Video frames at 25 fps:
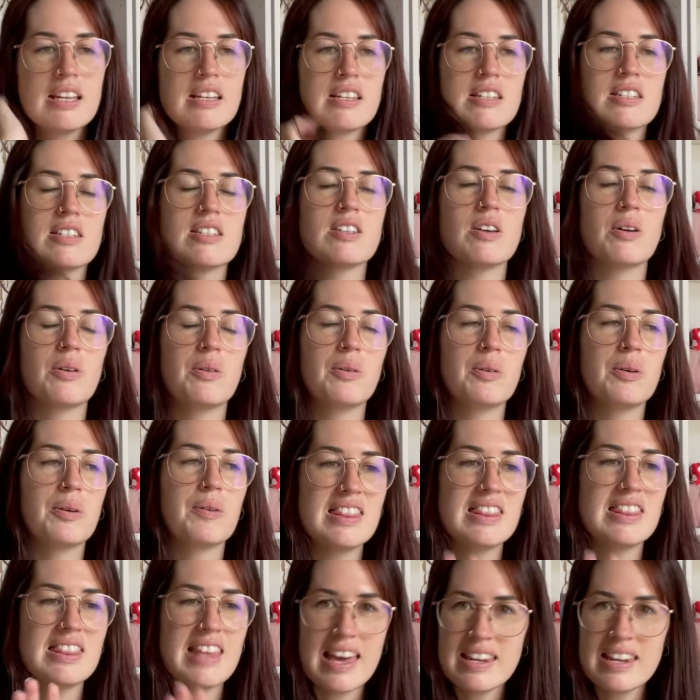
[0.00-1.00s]
So
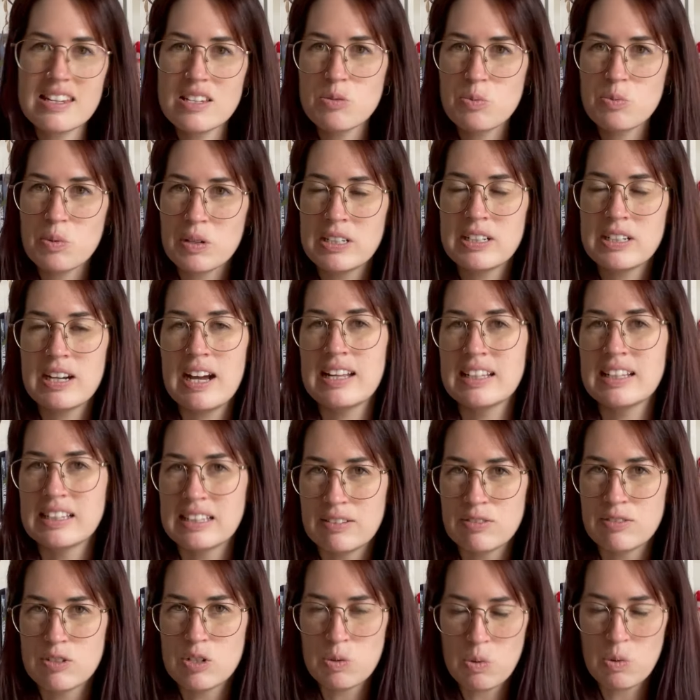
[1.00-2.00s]
that is where I
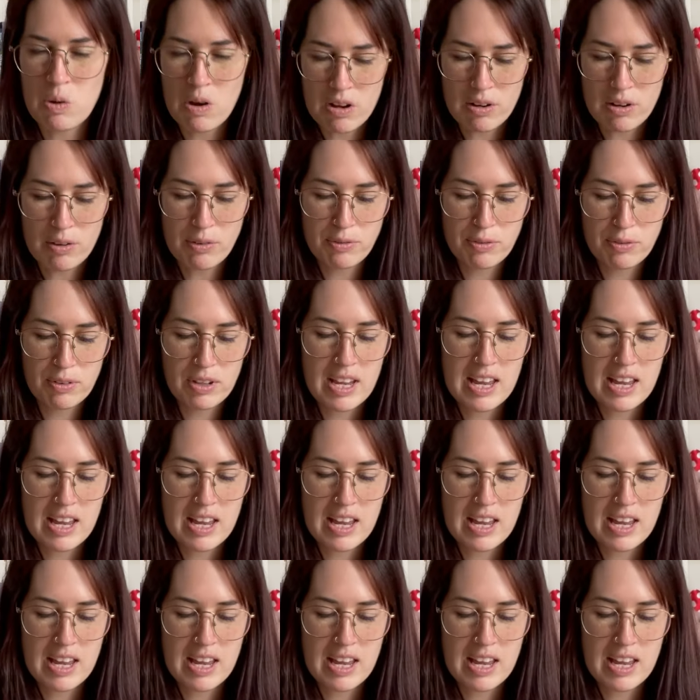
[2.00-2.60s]
left you off.